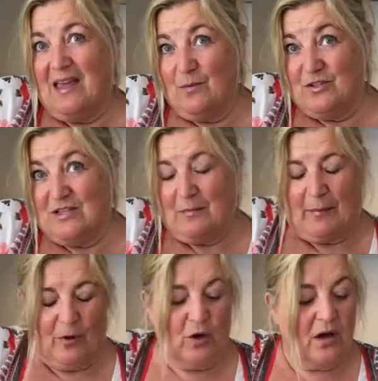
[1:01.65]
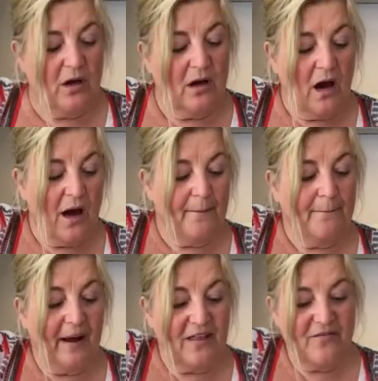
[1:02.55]
which is in my book,
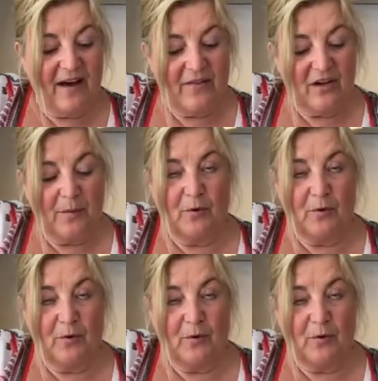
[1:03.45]
by the fact that I put a